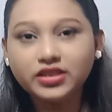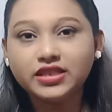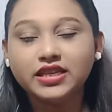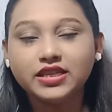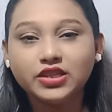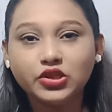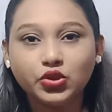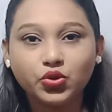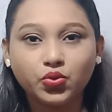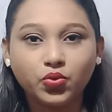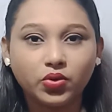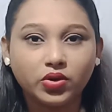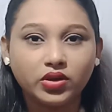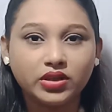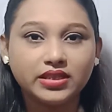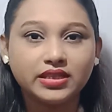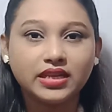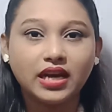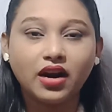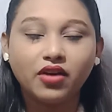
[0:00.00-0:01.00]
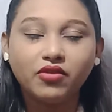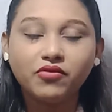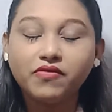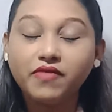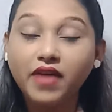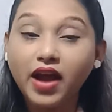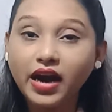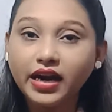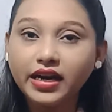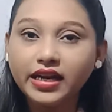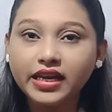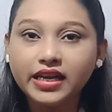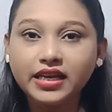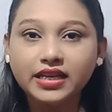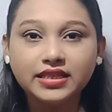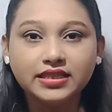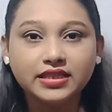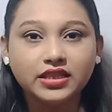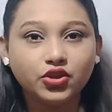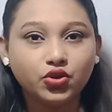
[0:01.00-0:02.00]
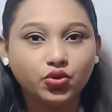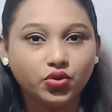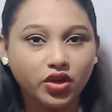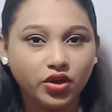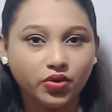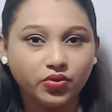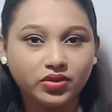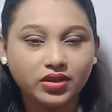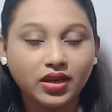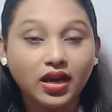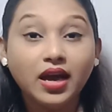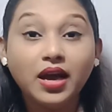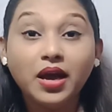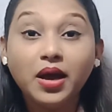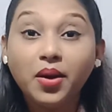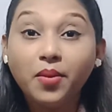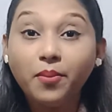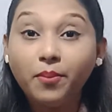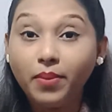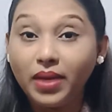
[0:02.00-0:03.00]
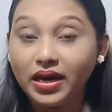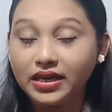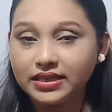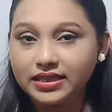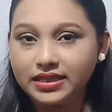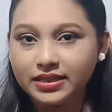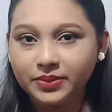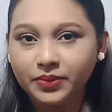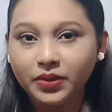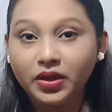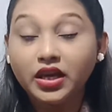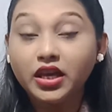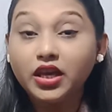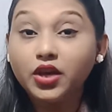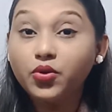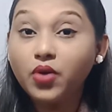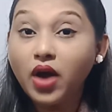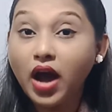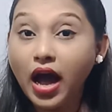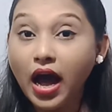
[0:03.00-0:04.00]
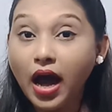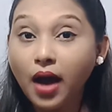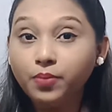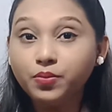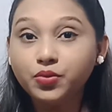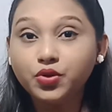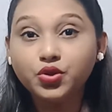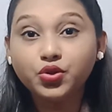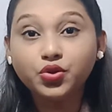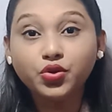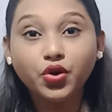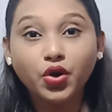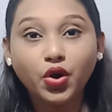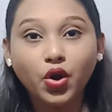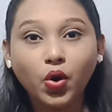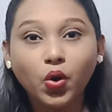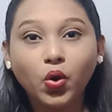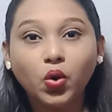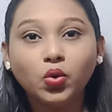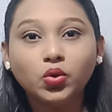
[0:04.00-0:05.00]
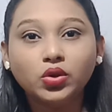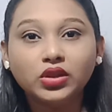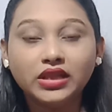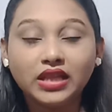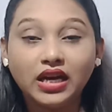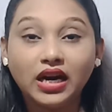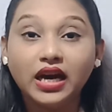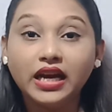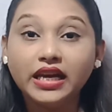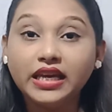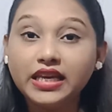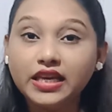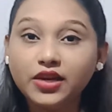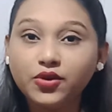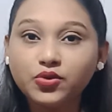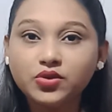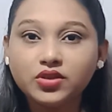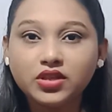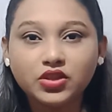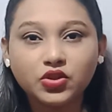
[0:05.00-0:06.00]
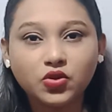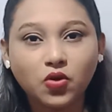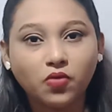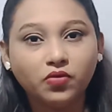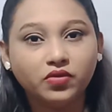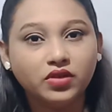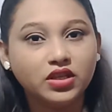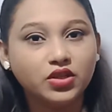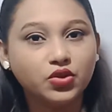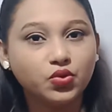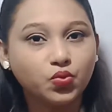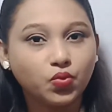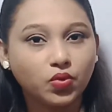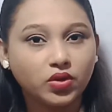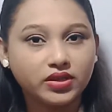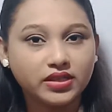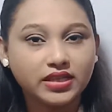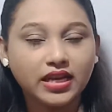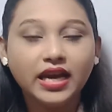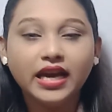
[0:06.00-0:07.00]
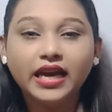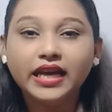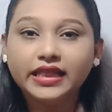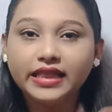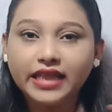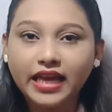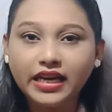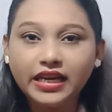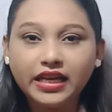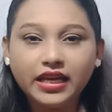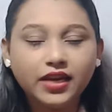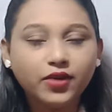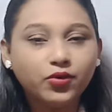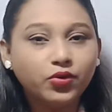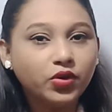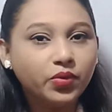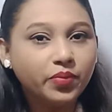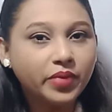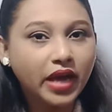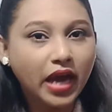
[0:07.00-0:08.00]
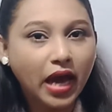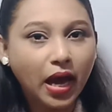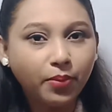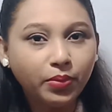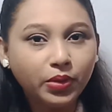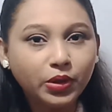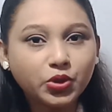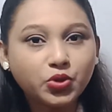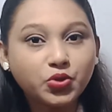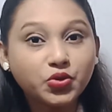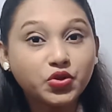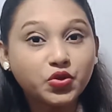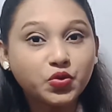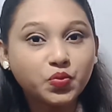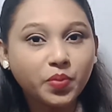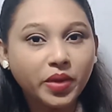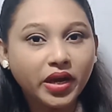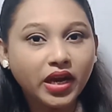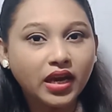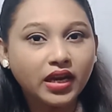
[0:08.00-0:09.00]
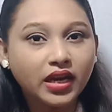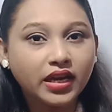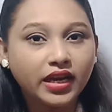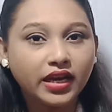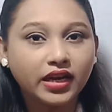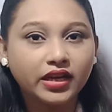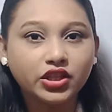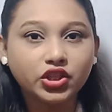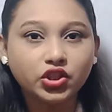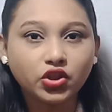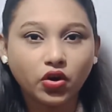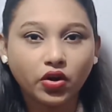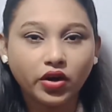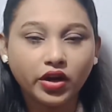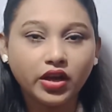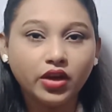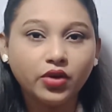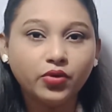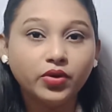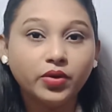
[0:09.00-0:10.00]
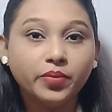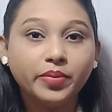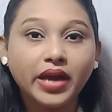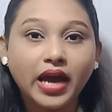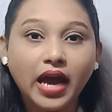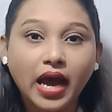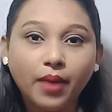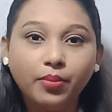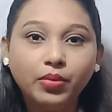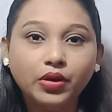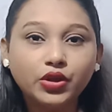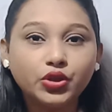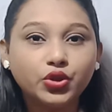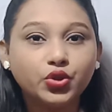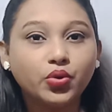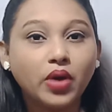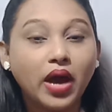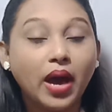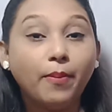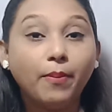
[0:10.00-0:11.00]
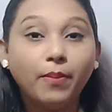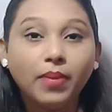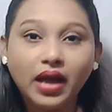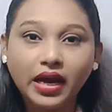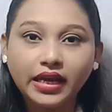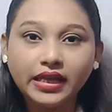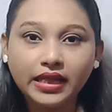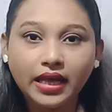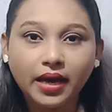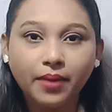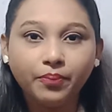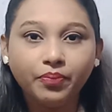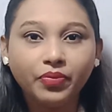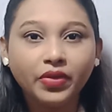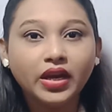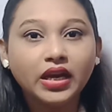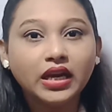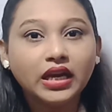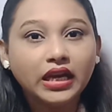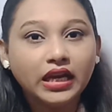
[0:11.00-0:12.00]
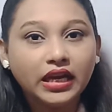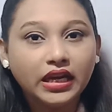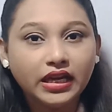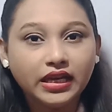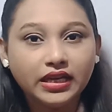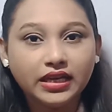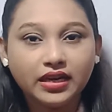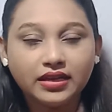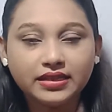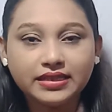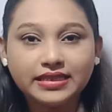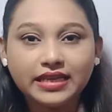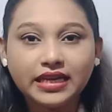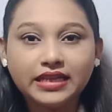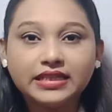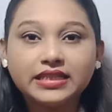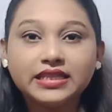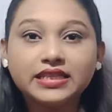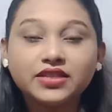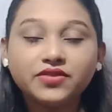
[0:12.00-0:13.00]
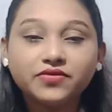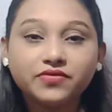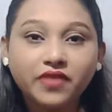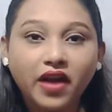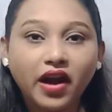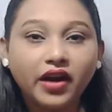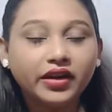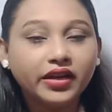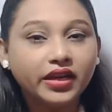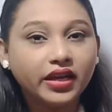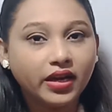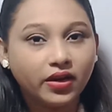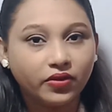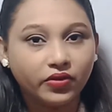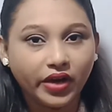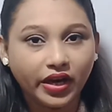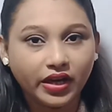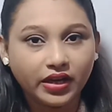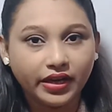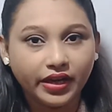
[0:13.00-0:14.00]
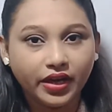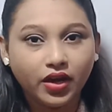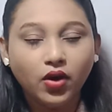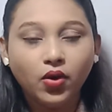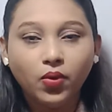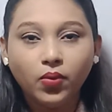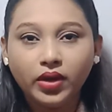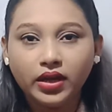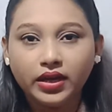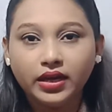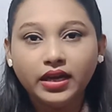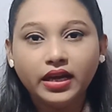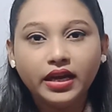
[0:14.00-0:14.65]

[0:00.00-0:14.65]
these two words are very easy to use, but you have to know the uses of these words. Then you will be able to speak in English, or you will be able to apply them in a sentence very correctly. Well,